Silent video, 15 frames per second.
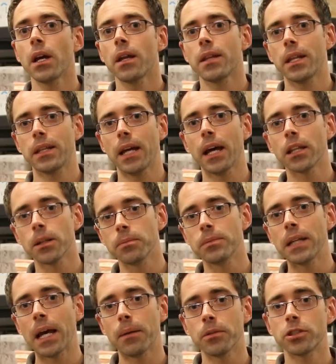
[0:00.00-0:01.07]
that they end up
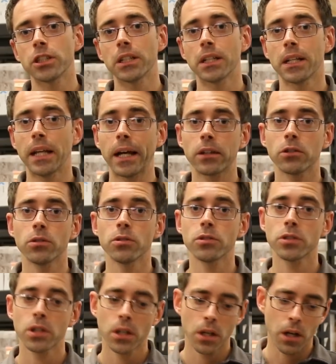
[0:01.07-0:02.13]
damaging
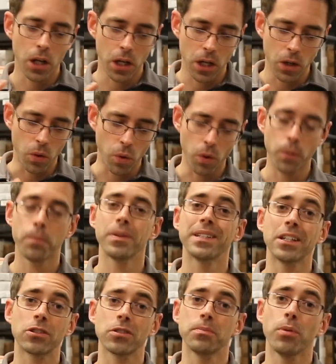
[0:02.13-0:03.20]
connectors or
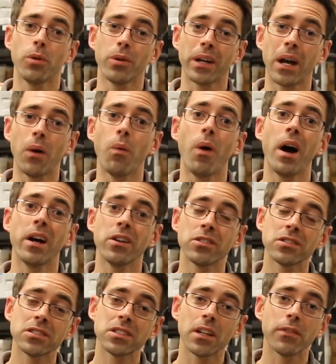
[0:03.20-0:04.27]
potentially pulling out wires
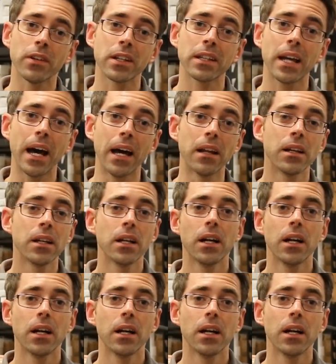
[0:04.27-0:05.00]
and stuff like that.